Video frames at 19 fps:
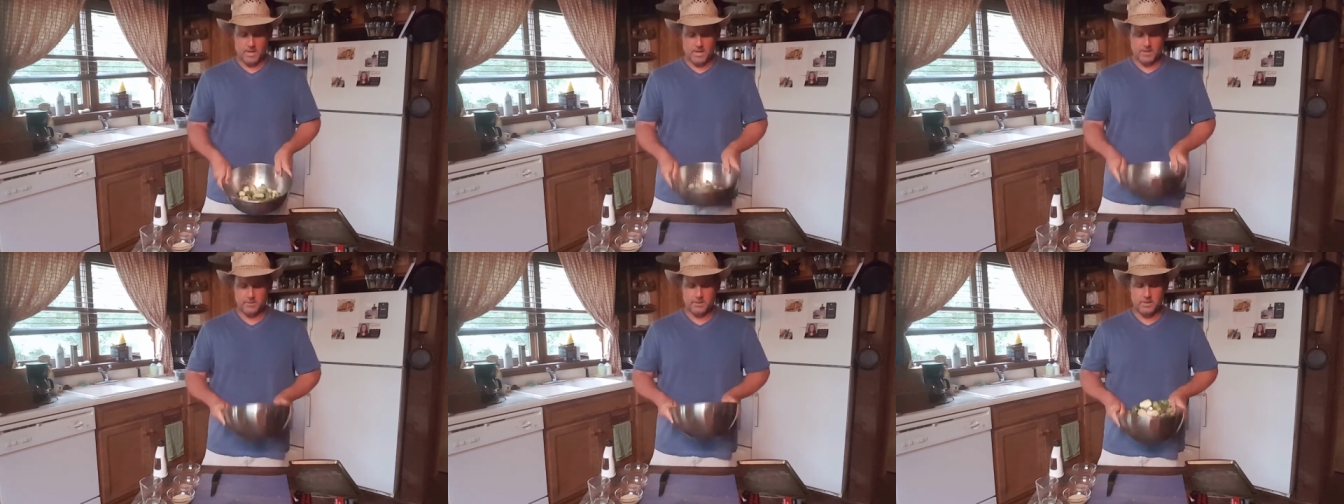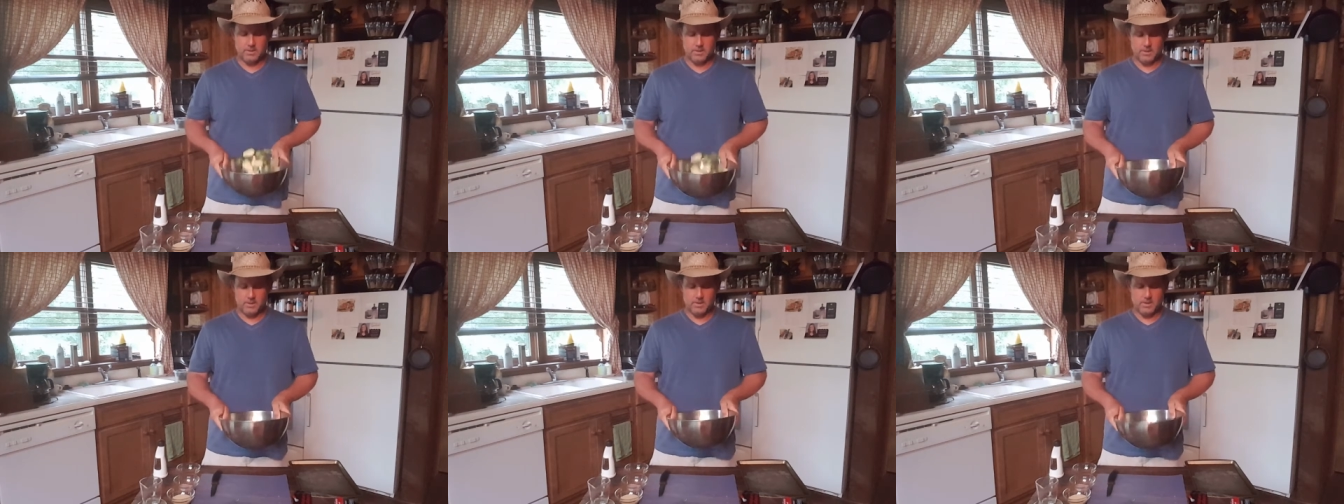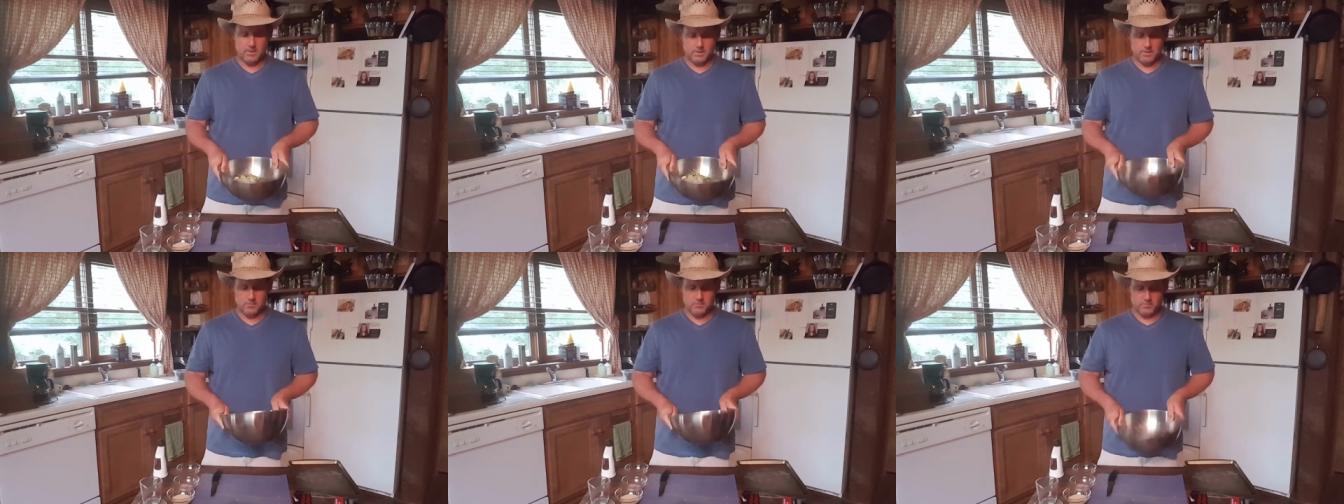I think I
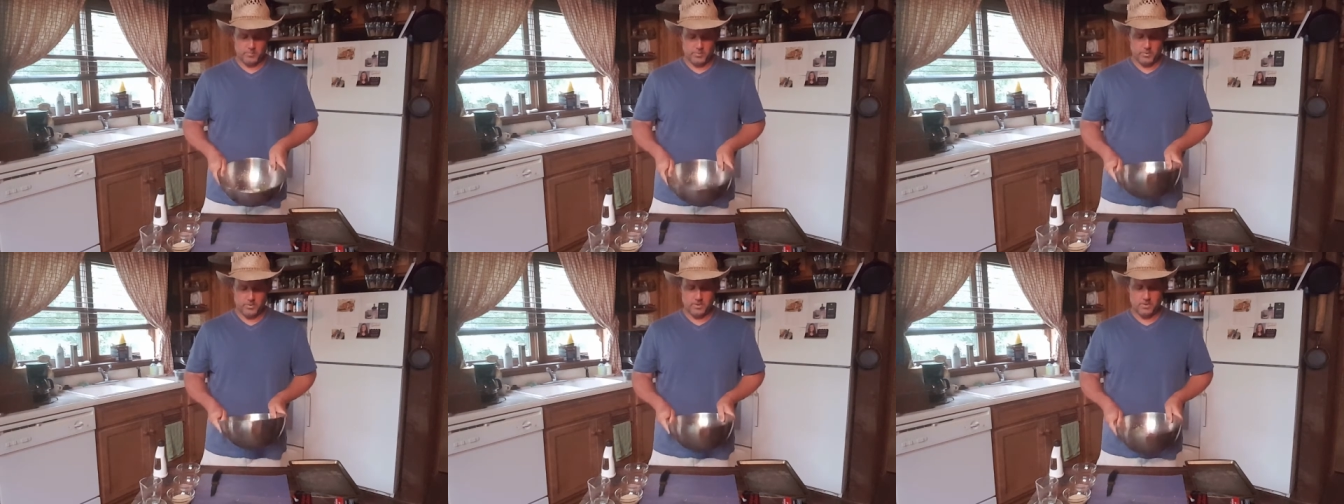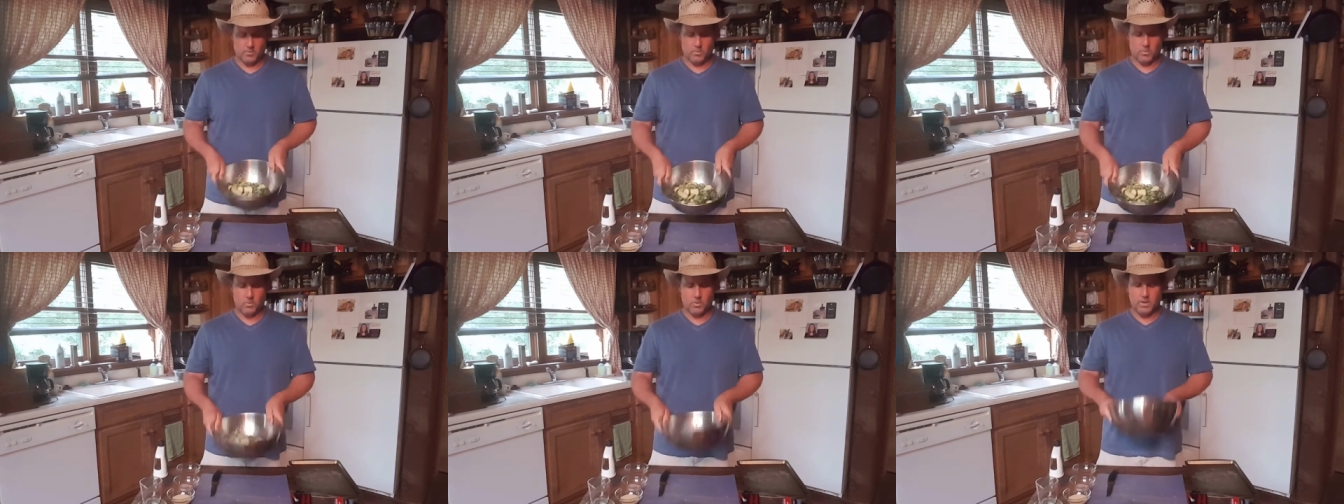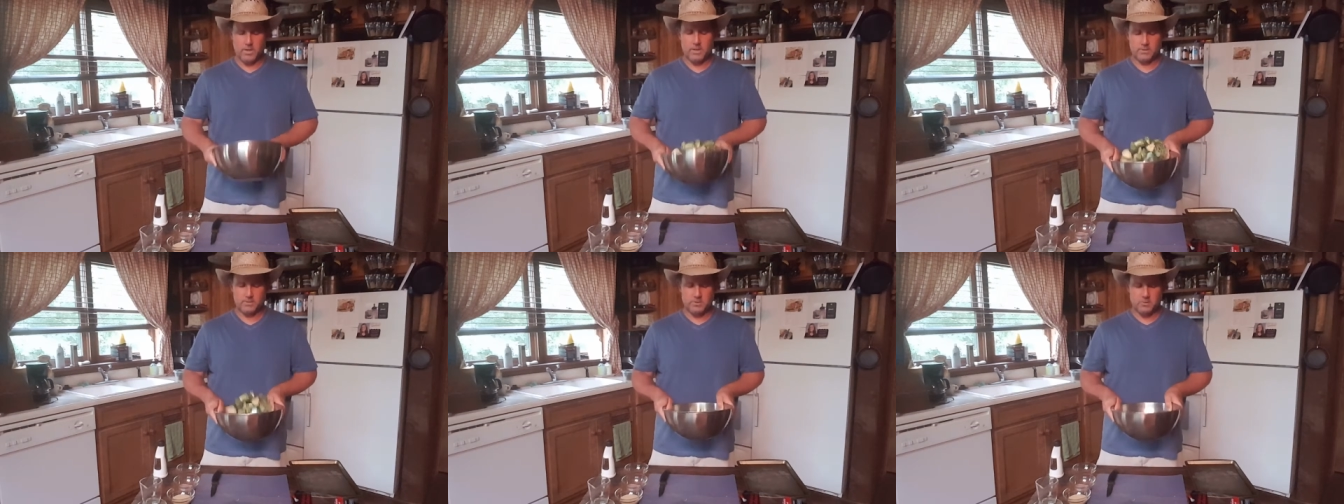am putting
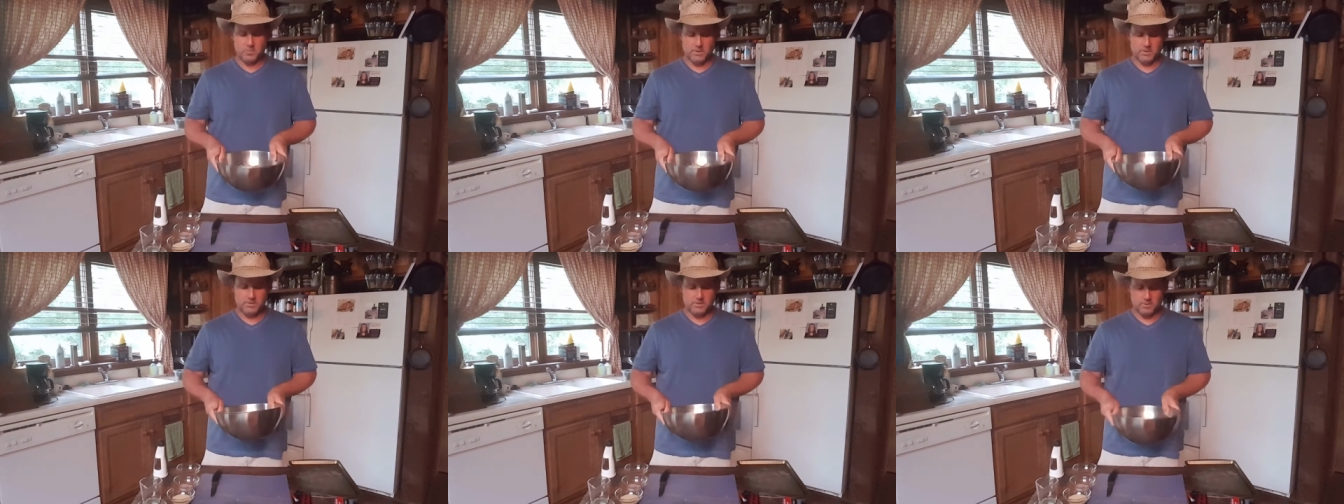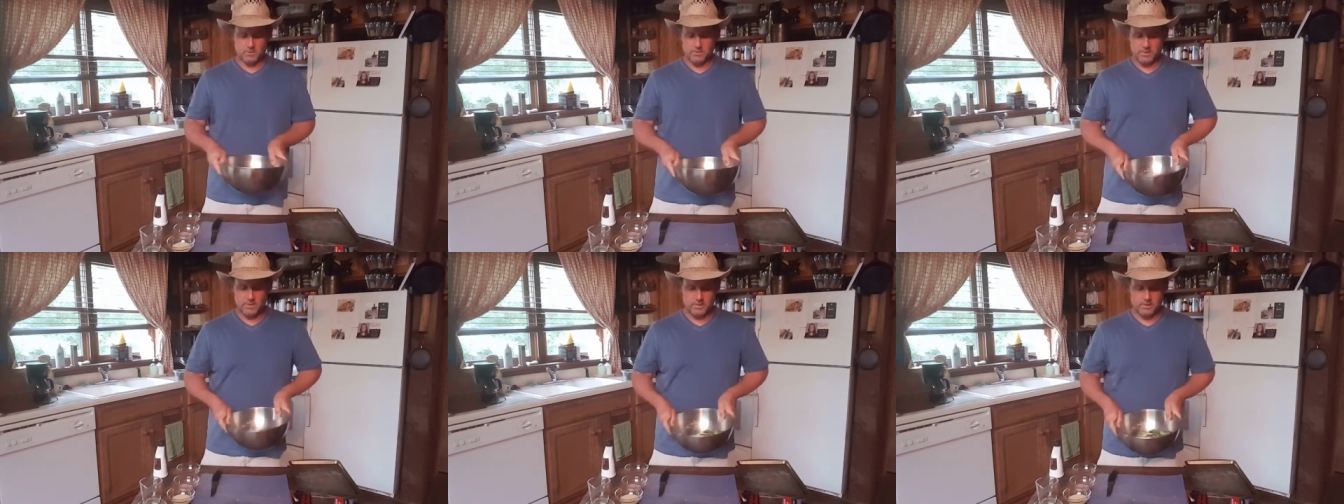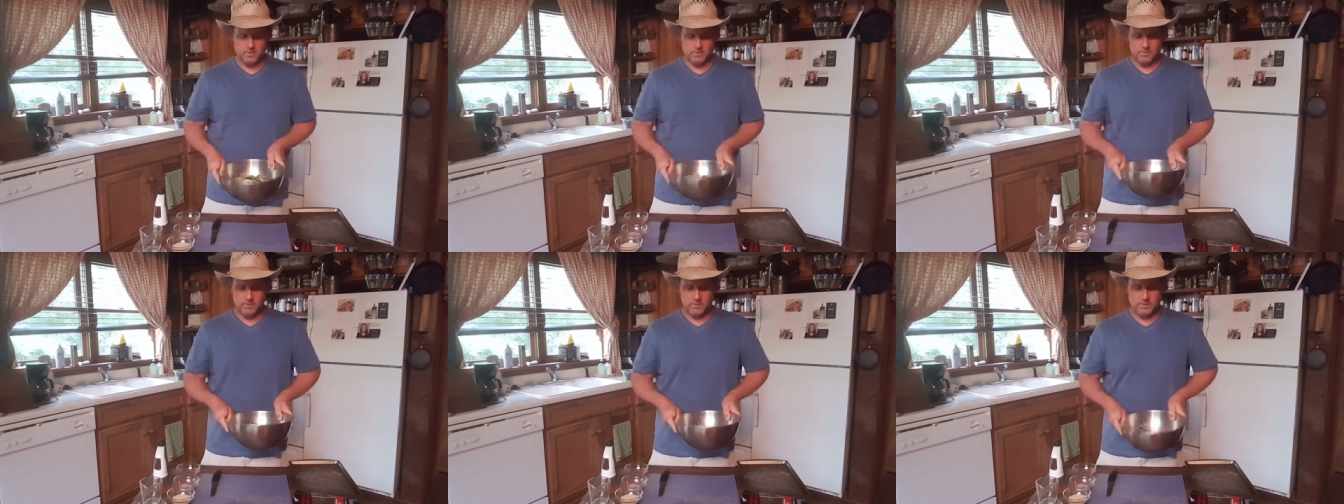way too much on there.